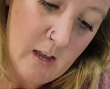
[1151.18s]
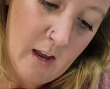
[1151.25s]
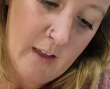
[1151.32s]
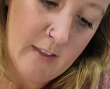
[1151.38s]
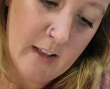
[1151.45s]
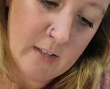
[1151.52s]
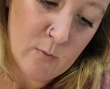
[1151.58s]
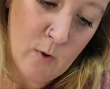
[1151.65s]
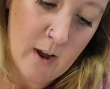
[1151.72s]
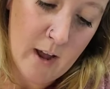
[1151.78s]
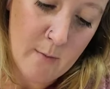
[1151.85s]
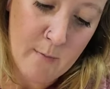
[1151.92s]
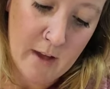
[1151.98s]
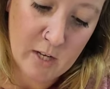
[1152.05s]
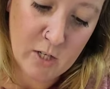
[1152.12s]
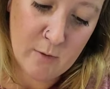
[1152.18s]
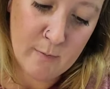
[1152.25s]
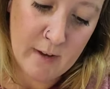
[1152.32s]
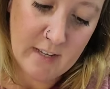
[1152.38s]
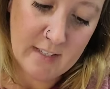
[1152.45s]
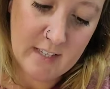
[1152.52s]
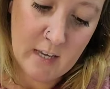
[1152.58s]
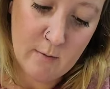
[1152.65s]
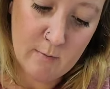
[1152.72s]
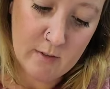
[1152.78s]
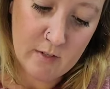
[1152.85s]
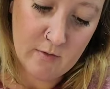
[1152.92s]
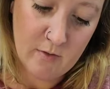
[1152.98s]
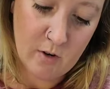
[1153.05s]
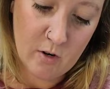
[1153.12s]
And that's why I match up my
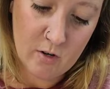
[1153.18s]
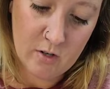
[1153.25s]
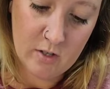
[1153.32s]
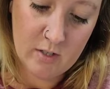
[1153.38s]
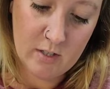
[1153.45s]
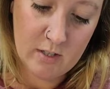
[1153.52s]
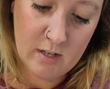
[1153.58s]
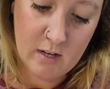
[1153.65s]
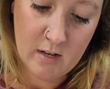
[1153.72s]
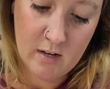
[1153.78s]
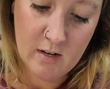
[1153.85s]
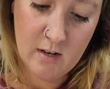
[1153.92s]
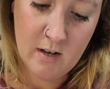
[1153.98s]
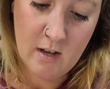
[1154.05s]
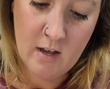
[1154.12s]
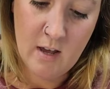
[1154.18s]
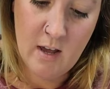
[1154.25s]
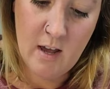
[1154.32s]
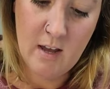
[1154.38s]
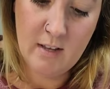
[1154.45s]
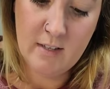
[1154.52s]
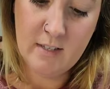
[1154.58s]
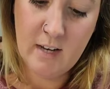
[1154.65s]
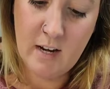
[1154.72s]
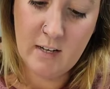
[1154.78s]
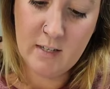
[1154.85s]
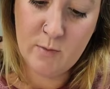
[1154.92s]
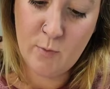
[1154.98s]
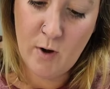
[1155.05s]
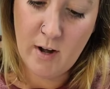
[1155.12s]
seams first instead of
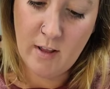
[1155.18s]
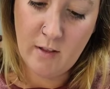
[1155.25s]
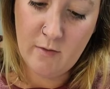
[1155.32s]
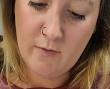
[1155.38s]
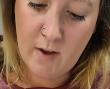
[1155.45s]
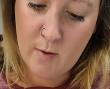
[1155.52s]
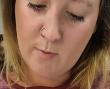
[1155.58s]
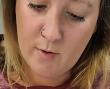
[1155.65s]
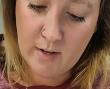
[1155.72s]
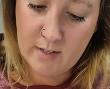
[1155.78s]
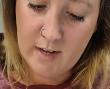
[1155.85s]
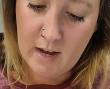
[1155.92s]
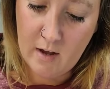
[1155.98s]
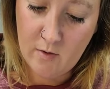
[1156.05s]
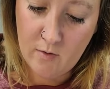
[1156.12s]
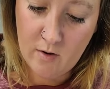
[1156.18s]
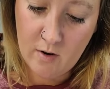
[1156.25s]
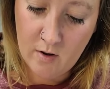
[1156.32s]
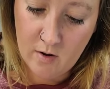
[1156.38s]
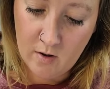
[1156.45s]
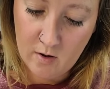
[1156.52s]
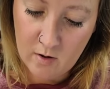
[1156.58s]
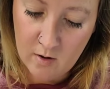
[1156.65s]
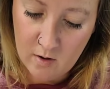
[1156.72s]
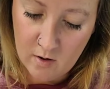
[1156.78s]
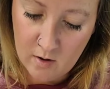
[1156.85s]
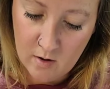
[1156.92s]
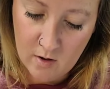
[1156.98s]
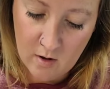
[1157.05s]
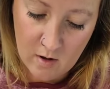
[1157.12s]
spreading the fabric down
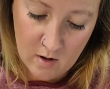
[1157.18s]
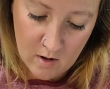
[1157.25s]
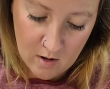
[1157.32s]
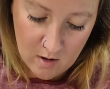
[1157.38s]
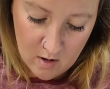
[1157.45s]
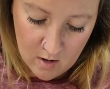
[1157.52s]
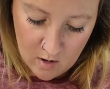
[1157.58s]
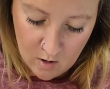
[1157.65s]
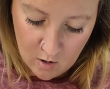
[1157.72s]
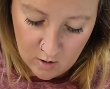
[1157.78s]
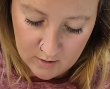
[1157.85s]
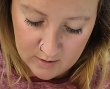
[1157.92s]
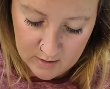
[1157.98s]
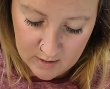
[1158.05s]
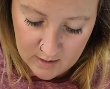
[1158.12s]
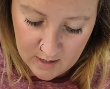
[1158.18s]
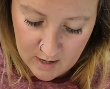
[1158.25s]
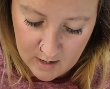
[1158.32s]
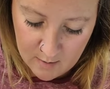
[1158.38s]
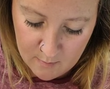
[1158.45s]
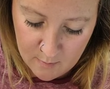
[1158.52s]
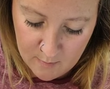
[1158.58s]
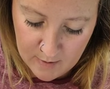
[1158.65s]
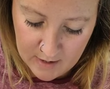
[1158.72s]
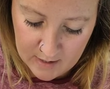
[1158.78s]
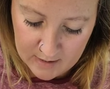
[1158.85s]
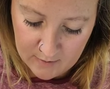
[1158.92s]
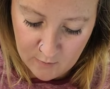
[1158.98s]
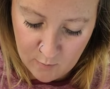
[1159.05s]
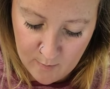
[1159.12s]
onto the cup,
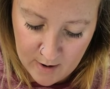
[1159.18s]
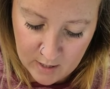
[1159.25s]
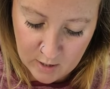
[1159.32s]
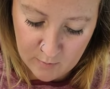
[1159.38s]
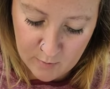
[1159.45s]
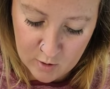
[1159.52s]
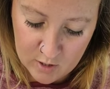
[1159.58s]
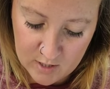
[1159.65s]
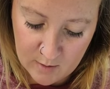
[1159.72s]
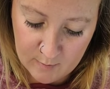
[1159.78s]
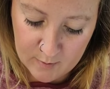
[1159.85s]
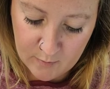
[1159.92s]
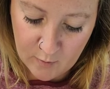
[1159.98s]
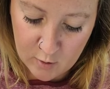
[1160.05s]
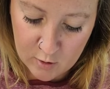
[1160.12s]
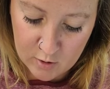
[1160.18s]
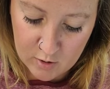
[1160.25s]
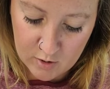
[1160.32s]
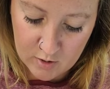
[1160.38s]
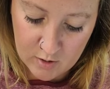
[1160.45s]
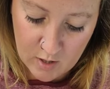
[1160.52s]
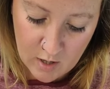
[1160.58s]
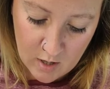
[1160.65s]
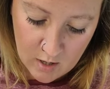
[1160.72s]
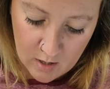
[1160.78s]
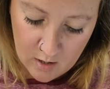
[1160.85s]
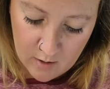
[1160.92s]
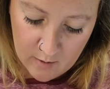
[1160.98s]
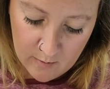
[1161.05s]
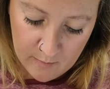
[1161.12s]
because if you match up your seams first,
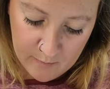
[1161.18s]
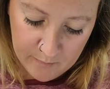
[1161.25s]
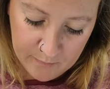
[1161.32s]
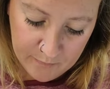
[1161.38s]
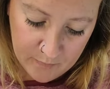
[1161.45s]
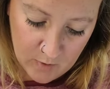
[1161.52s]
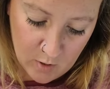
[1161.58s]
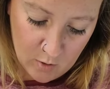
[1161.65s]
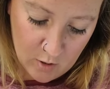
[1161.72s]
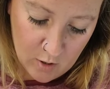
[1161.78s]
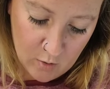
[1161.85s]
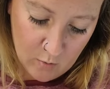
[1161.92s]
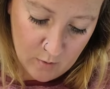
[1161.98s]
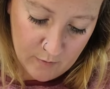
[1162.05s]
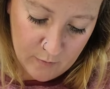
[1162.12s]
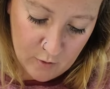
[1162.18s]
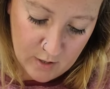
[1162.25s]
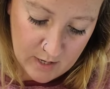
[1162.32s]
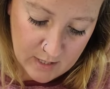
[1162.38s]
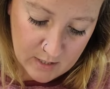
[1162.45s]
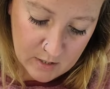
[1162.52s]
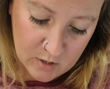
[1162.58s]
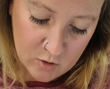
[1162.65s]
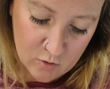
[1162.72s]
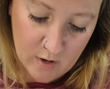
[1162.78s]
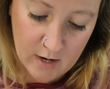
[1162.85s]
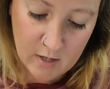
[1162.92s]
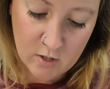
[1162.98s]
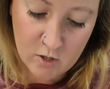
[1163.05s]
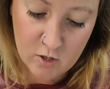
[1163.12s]
you know if you need to
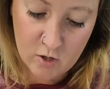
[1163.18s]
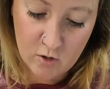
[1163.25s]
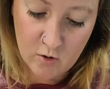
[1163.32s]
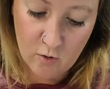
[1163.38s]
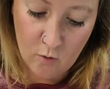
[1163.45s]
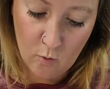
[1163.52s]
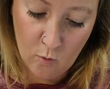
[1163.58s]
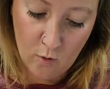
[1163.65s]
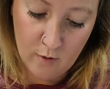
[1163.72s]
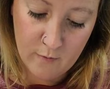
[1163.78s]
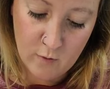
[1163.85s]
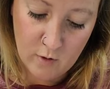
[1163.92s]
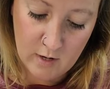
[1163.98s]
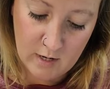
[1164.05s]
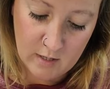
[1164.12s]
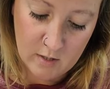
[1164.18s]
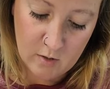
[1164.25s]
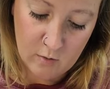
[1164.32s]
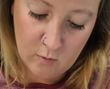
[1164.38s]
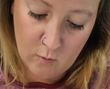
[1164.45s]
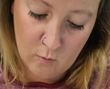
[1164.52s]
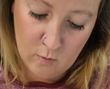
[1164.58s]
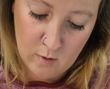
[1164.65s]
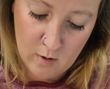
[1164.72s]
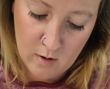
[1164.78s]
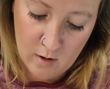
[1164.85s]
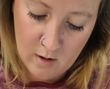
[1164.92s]
stretch or if you need to,